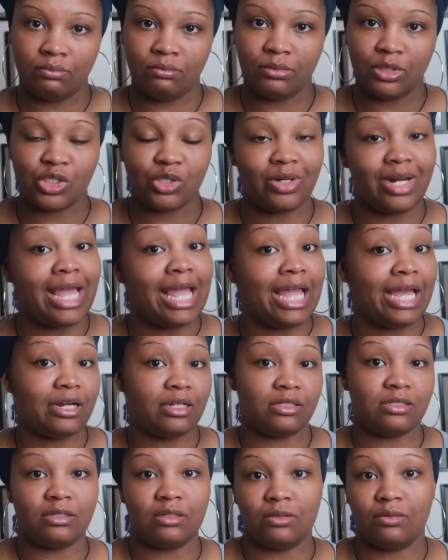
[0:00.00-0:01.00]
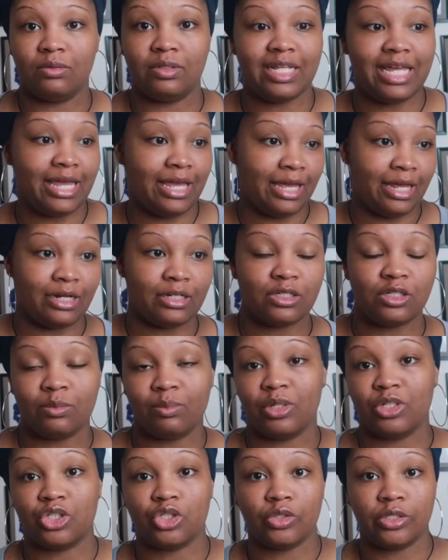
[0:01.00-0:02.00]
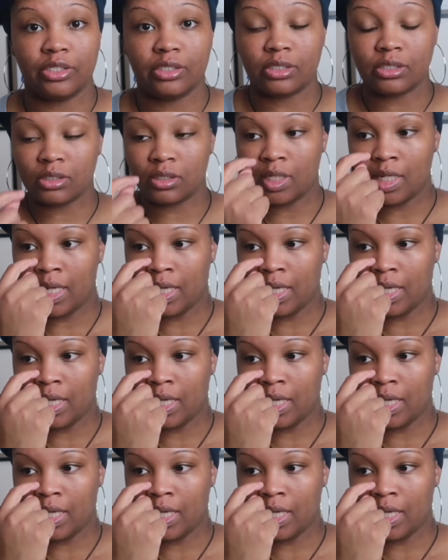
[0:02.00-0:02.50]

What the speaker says: so that added to my stress.